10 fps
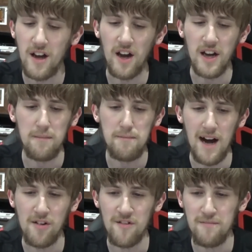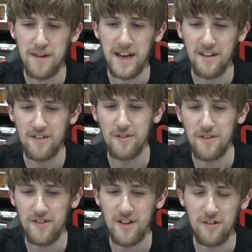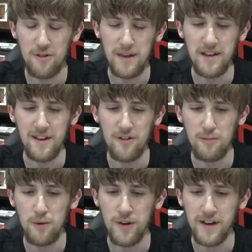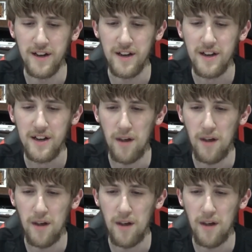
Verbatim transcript: uh, in a matter of minutes, it was it was a bit disappointing.